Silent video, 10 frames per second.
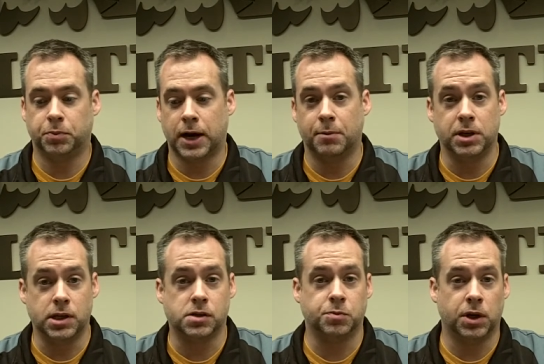Bobby
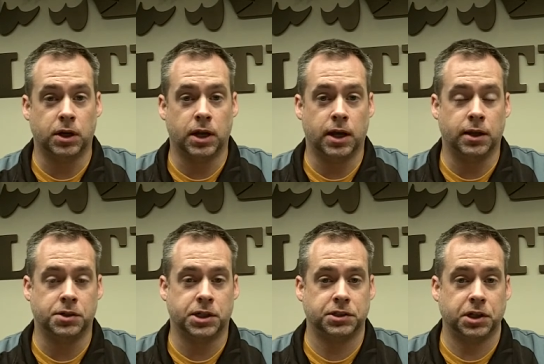Eastman and
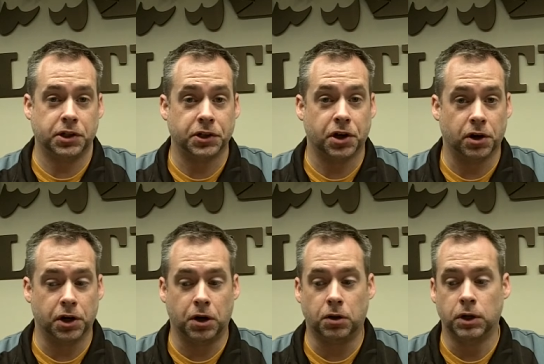Jessica
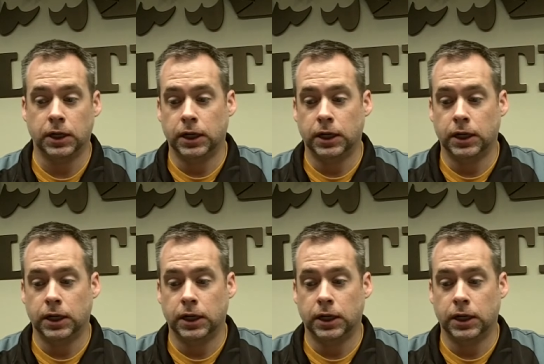Lacurgo.